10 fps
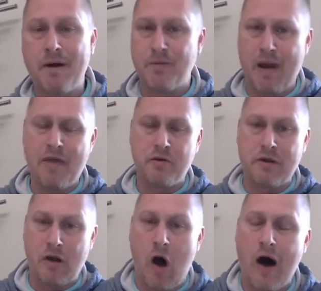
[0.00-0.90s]
but rather
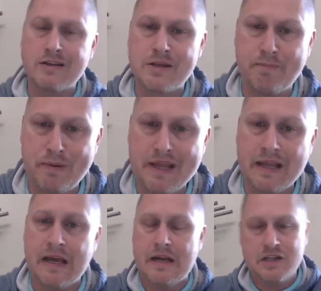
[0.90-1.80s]
it ought to
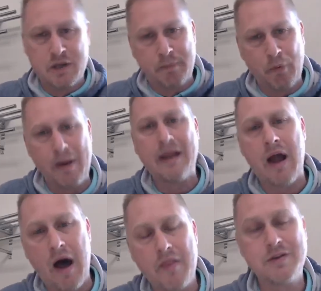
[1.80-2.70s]
be to bring
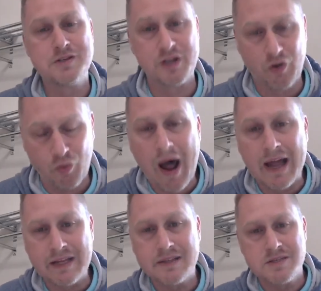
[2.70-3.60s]
others to
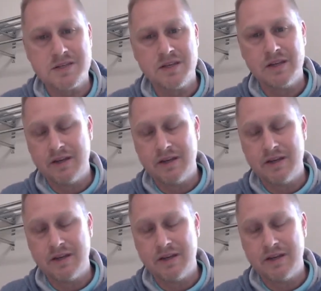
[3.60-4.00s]
Christ.